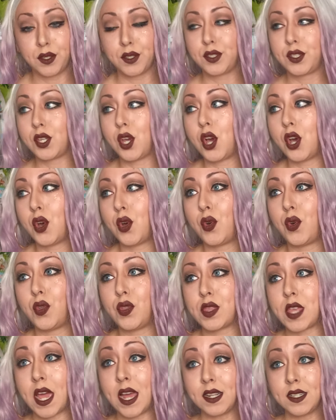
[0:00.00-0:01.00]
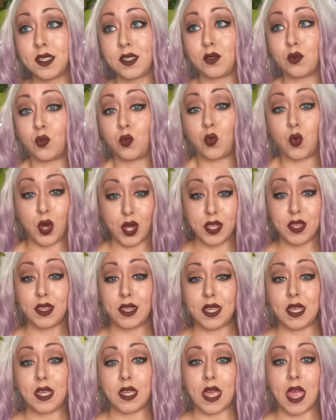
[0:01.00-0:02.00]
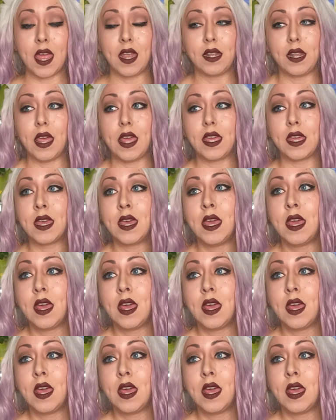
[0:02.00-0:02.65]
So that's one thing. And like,